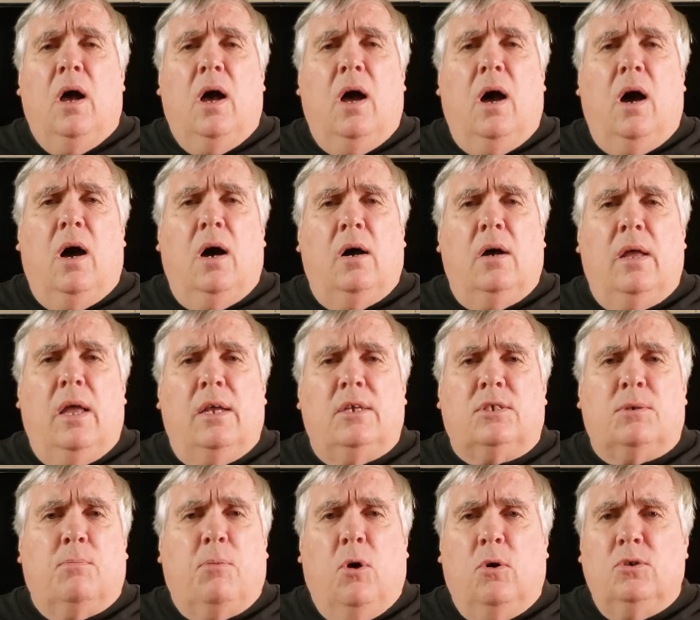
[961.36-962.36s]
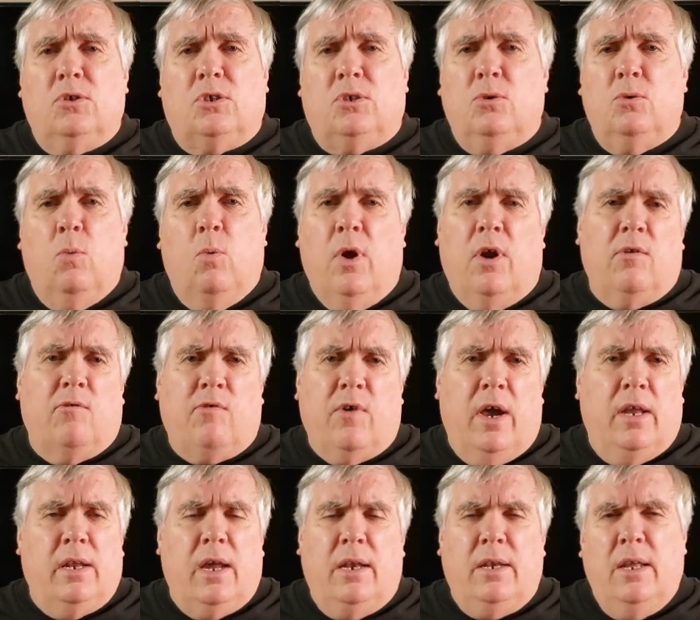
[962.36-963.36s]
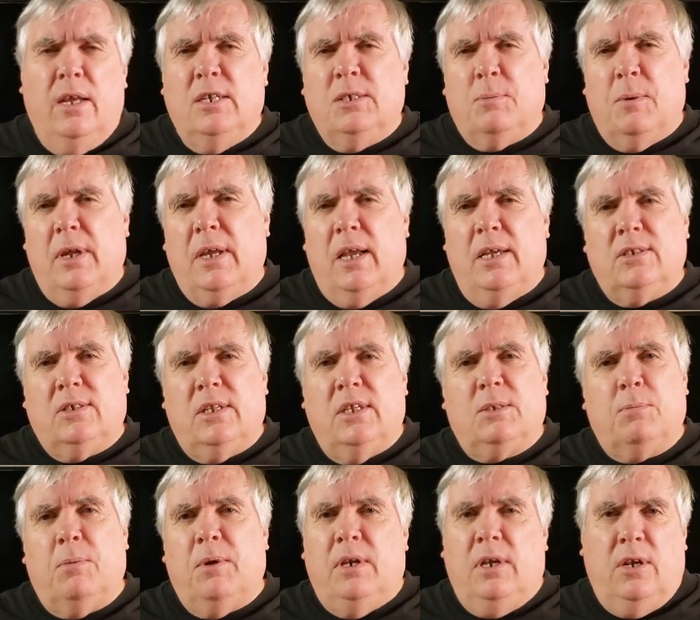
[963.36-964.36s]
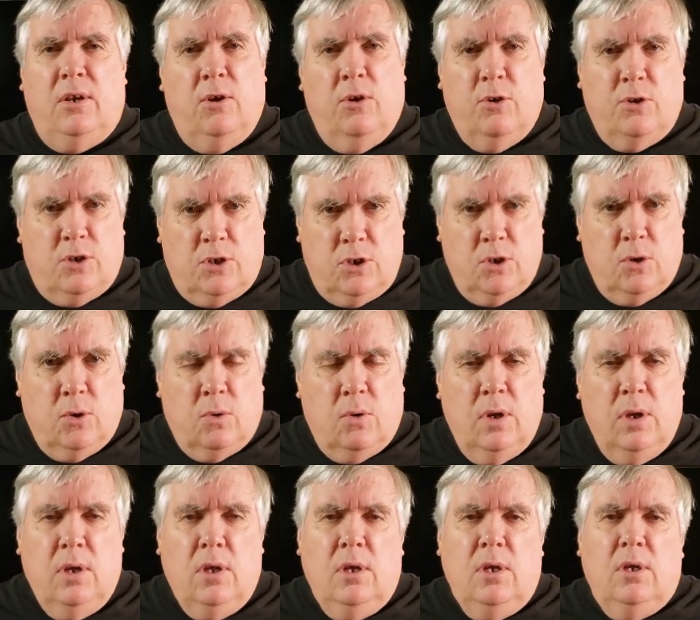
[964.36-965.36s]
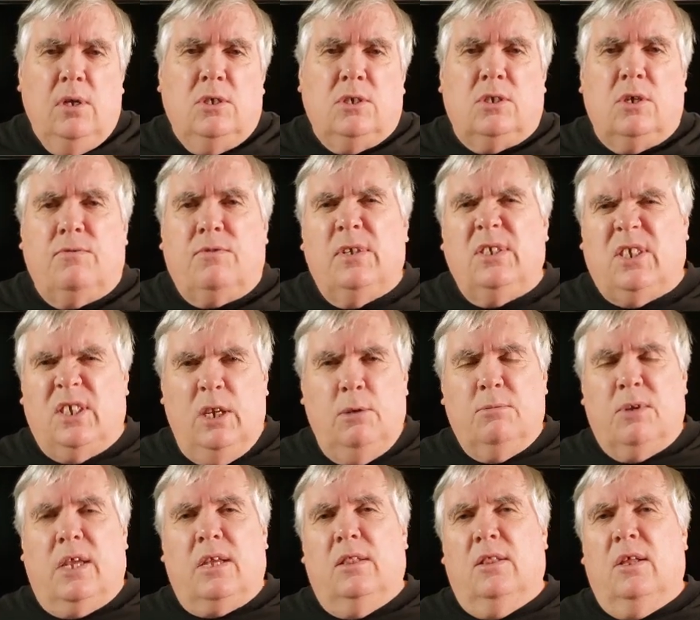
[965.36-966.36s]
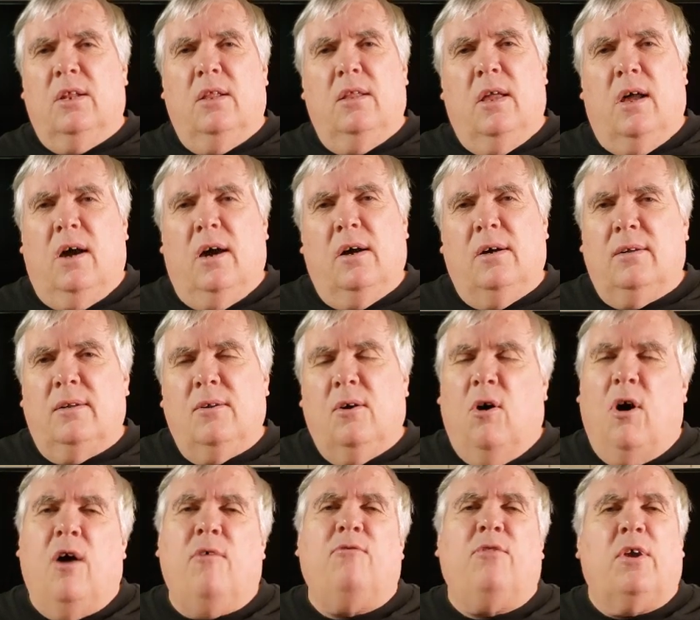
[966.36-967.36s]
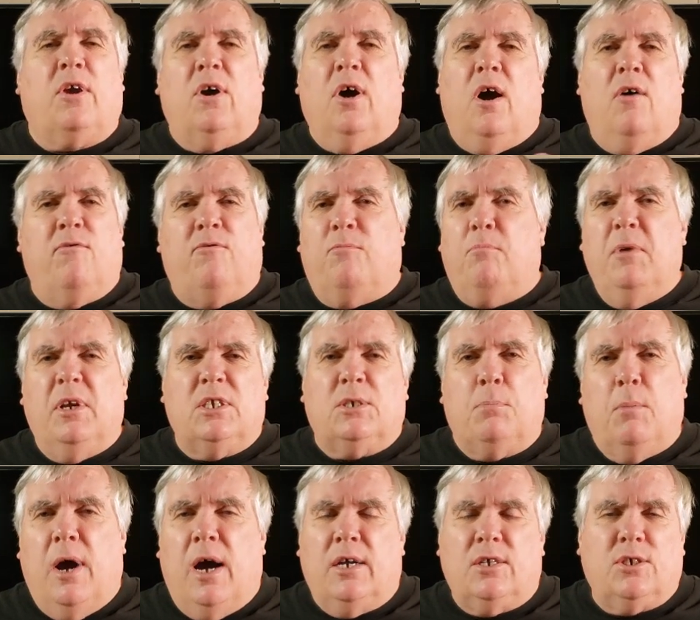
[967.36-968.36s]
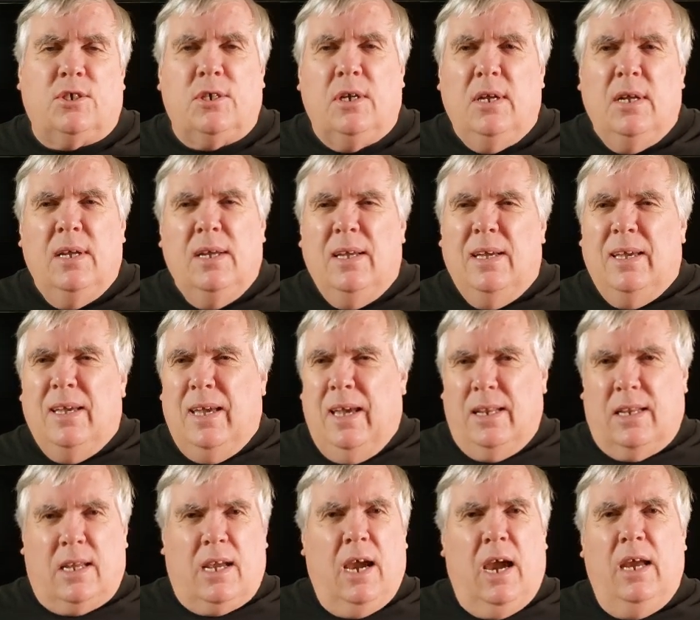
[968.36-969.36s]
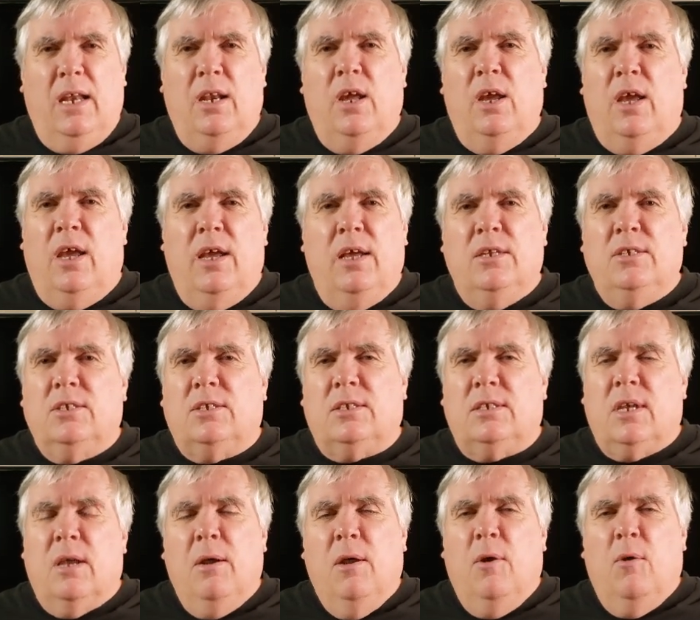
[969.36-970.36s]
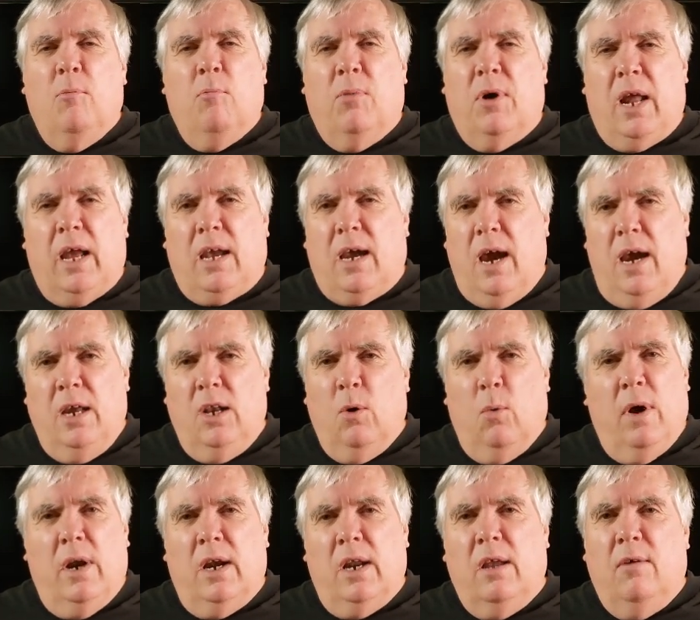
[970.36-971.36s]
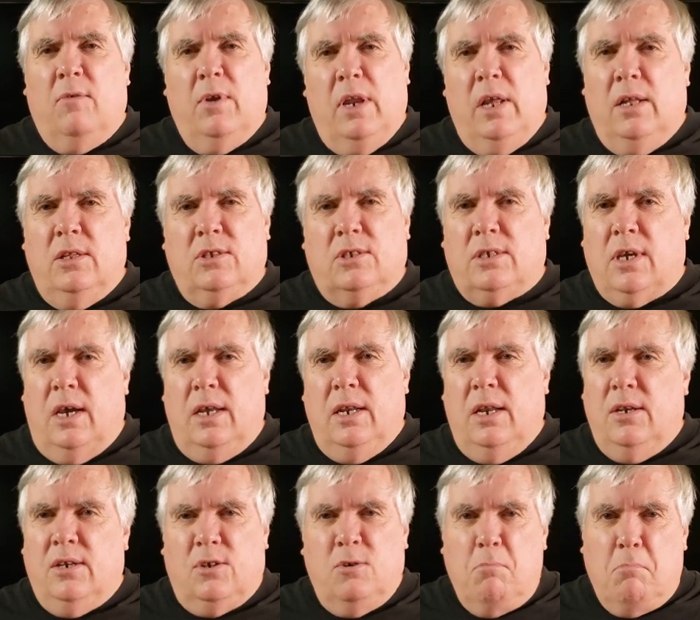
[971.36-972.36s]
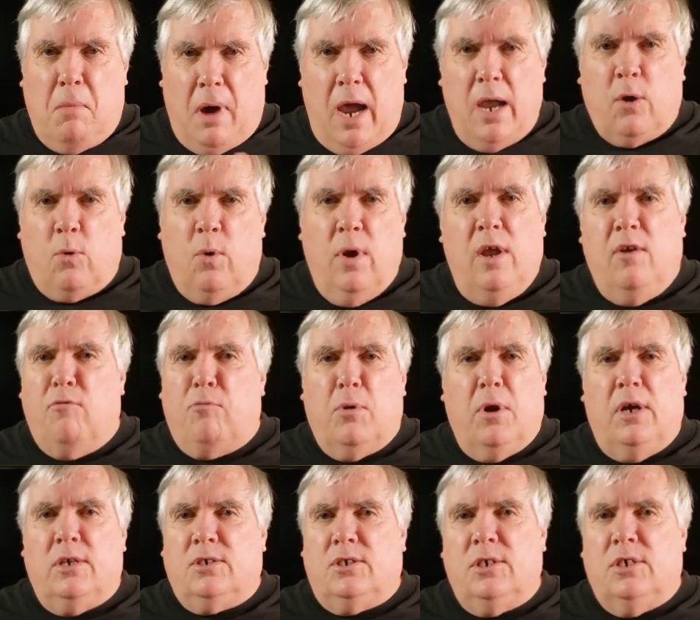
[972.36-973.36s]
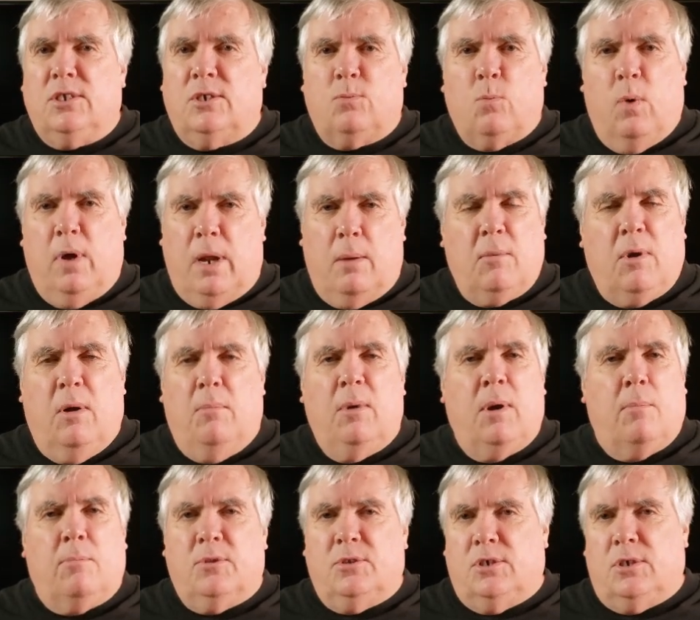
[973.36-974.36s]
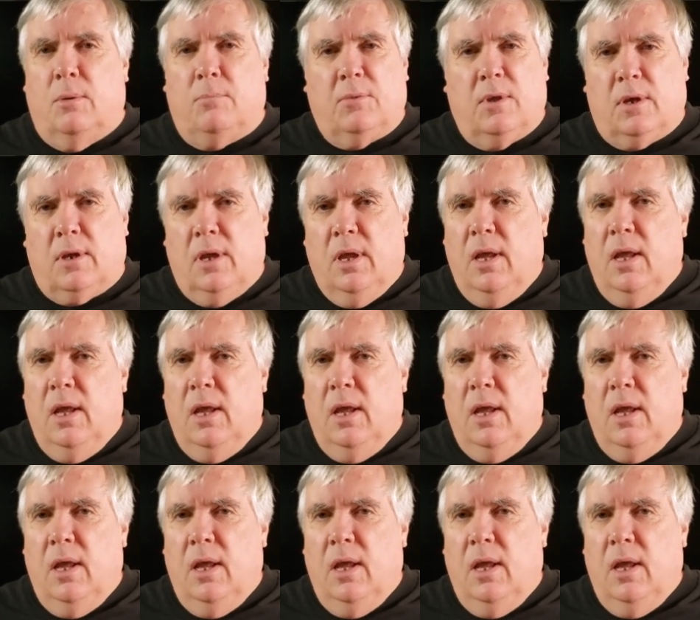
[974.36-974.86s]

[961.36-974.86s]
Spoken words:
as opposed to where to find ideas, but I guess that's been in here too. So if this seems like a little off-the-cuff mishmash, it kind of is, but I kind of wanted to give an insight into my creative process when I'm coming up with something.